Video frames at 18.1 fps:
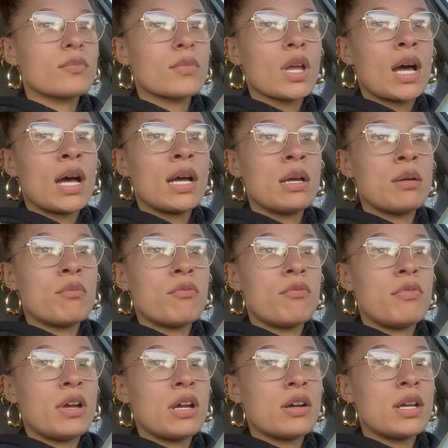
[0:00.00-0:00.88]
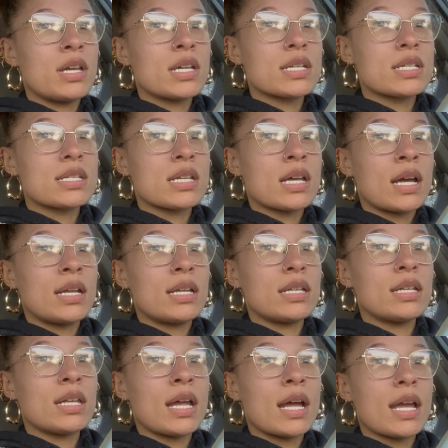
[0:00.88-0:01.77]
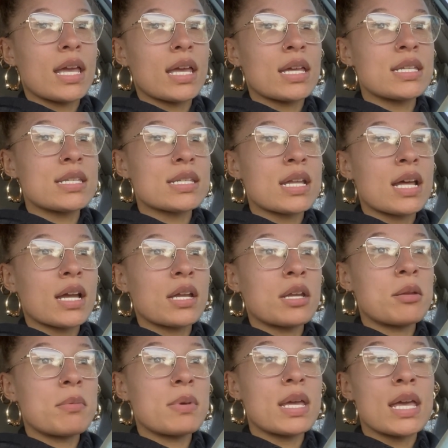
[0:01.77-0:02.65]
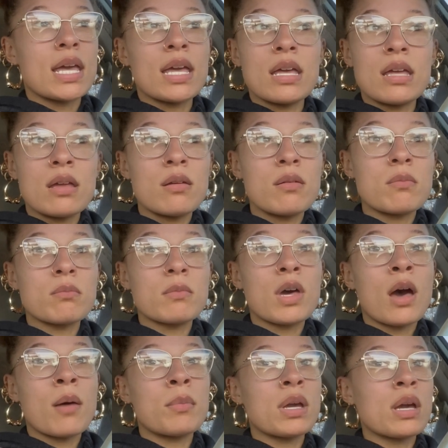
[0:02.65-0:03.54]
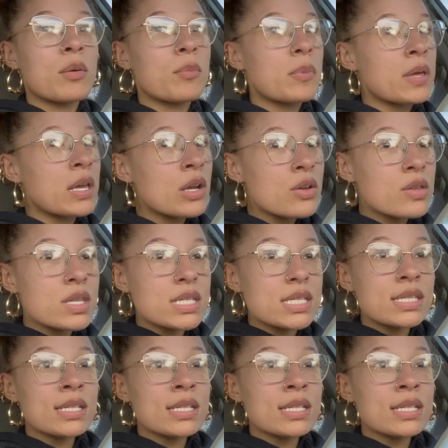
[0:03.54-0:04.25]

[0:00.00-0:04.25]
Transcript: I am very excited. Like, it's not going to be him coming up here this